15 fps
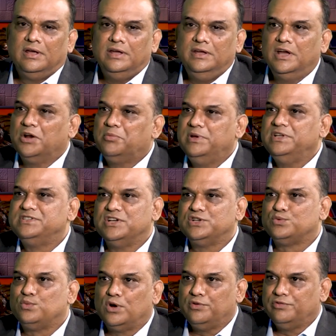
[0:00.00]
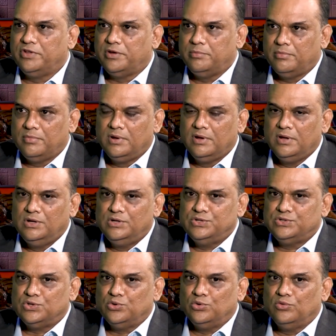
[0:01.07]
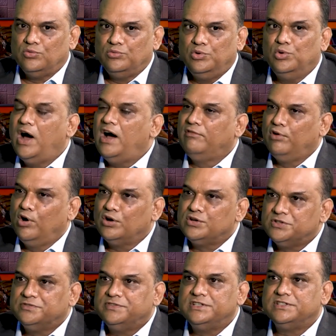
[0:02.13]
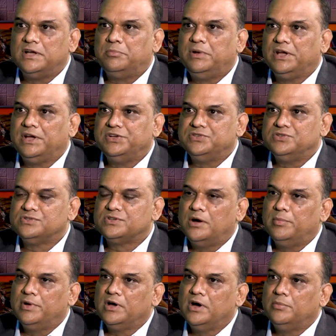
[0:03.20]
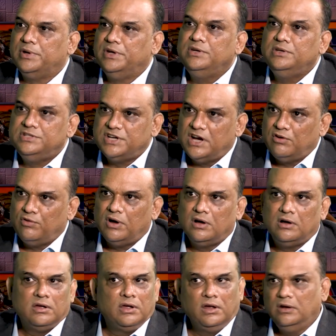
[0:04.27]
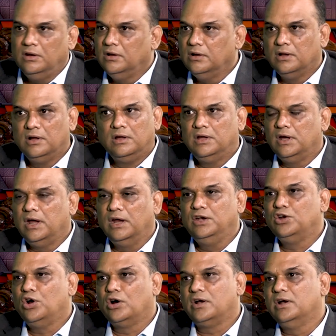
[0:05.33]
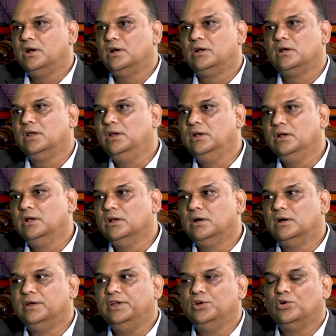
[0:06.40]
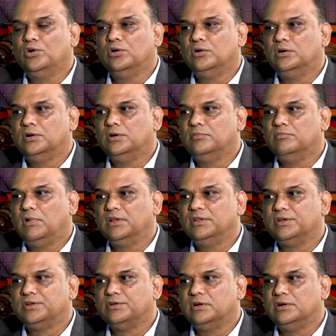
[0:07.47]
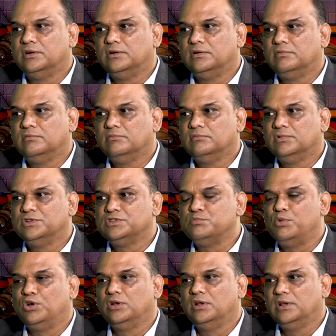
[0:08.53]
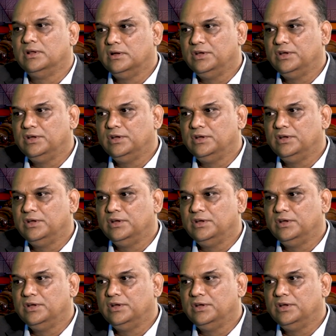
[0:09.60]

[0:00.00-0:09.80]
ERP is just one of them. So you have lots of these applications coming up in Java, in .NET, in other small